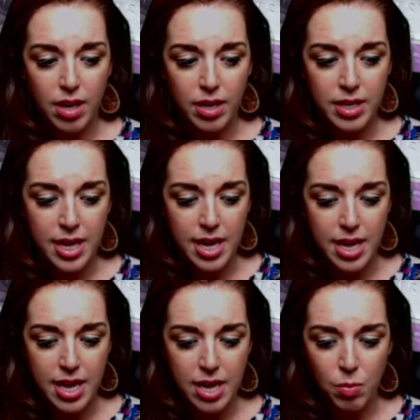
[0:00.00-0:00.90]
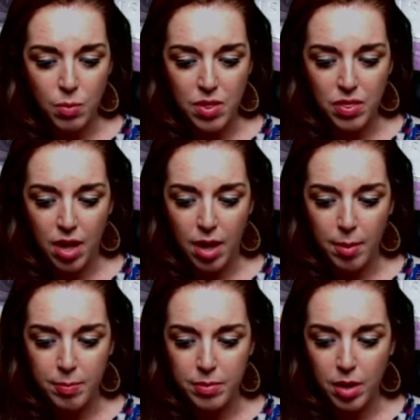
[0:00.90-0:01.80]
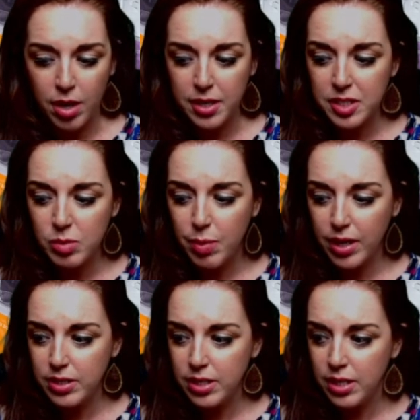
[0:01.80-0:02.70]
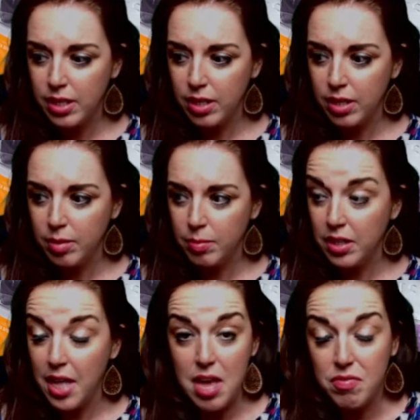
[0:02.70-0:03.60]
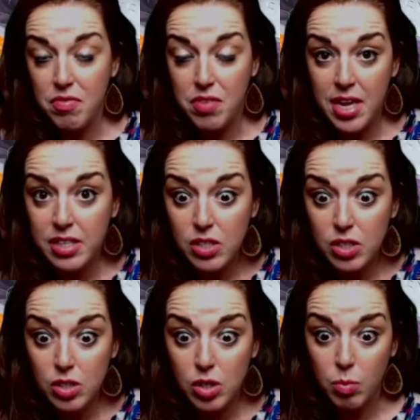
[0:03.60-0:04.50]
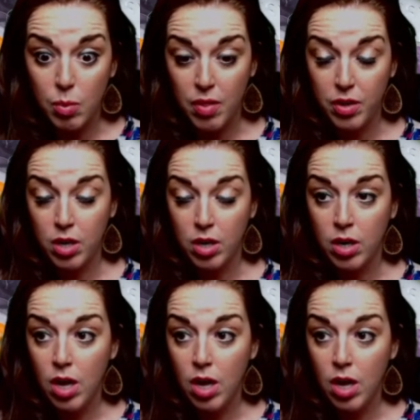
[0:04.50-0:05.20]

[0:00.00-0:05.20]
get hit with unexpected life events, whether